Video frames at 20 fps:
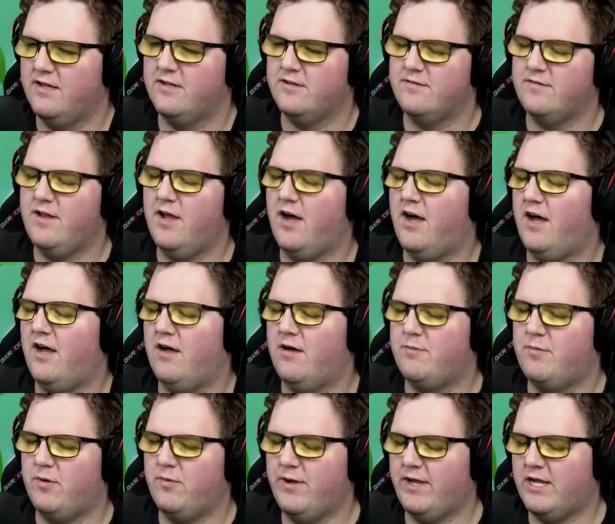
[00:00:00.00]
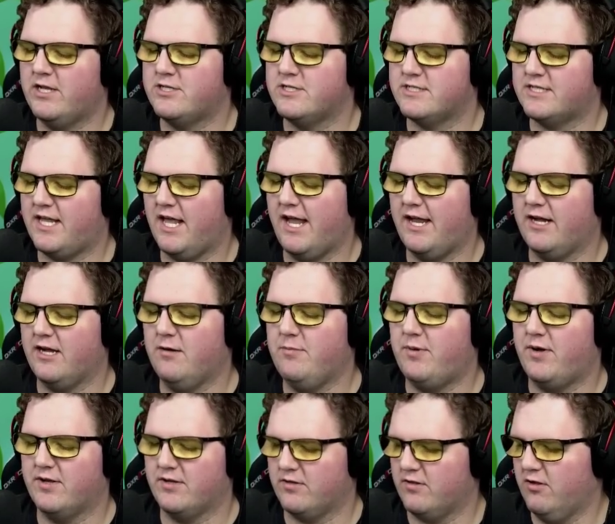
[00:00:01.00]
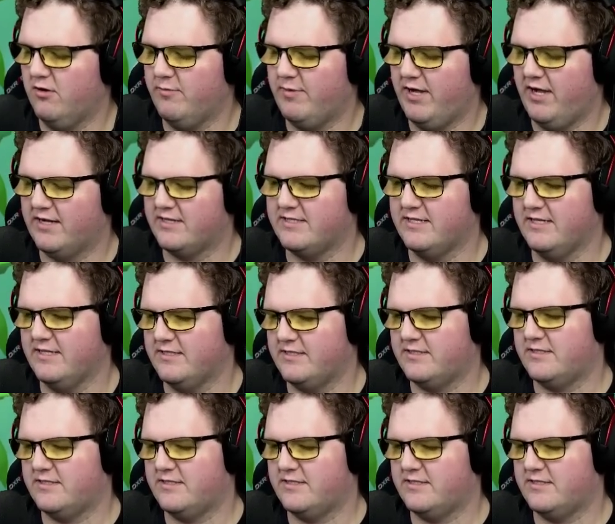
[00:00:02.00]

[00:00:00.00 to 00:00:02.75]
Nah, okay. But we could just gang up on Glowbox, and